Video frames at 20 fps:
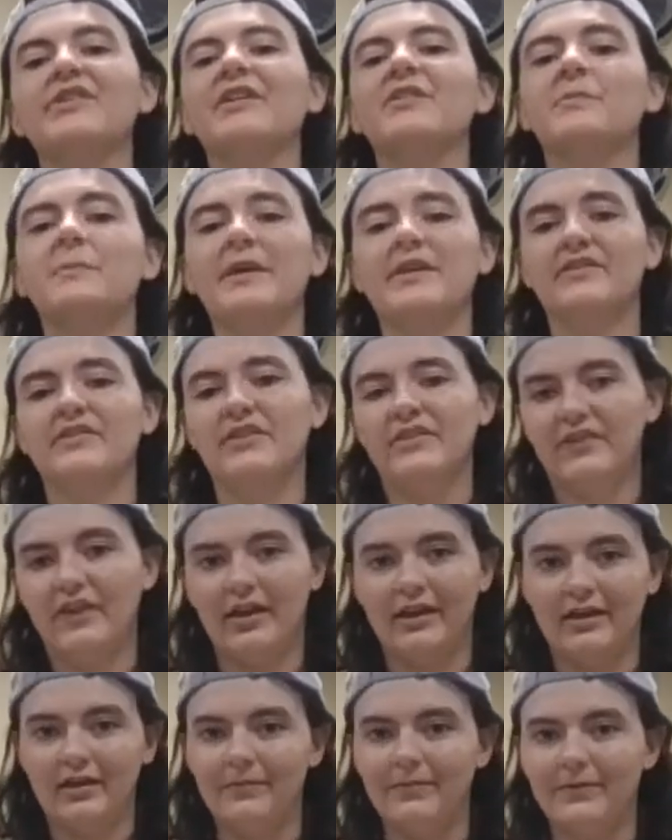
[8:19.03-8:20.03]
as best as
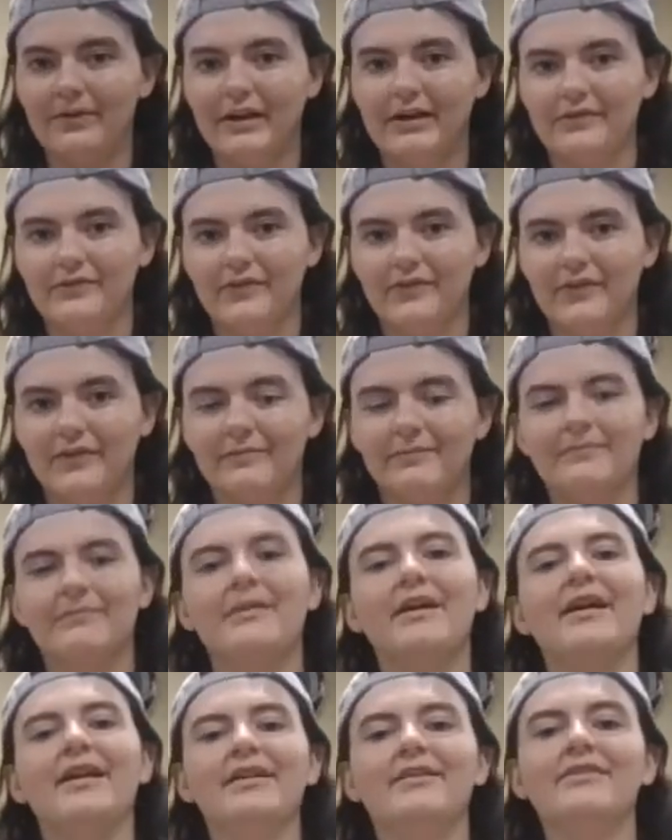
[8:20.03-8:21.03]
I can pronounce them,
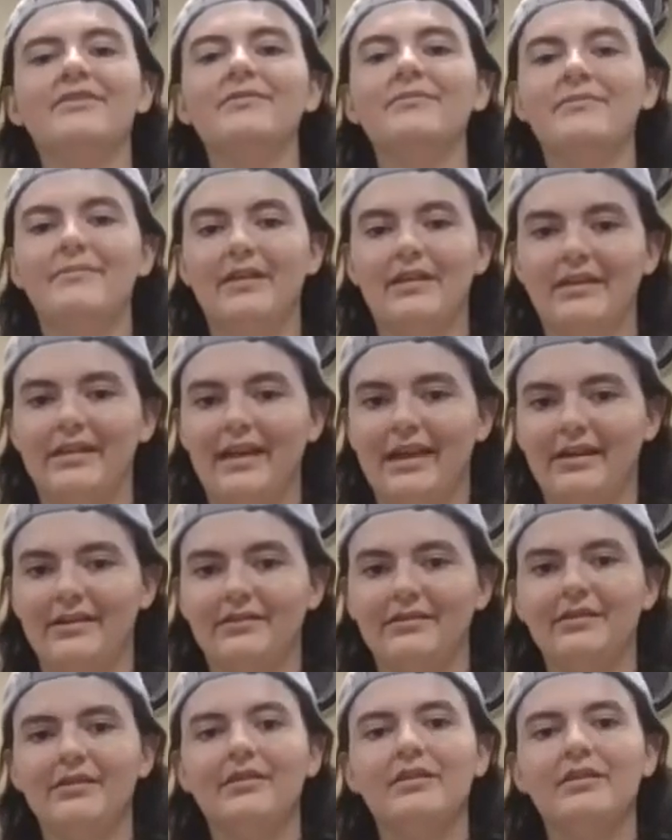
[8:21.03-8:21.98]
and again,